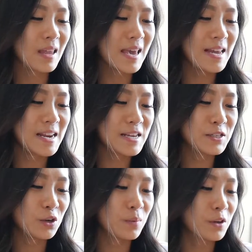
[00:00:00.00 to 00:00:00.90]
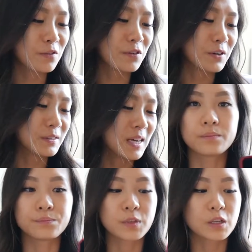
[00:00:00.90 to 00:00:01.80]
And it is so beautiful.
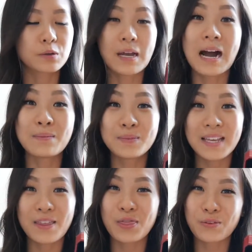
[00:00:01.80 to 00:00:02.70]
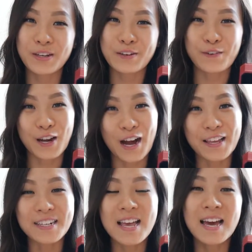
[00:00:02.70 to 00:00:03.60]
So it comes in 3 different colors.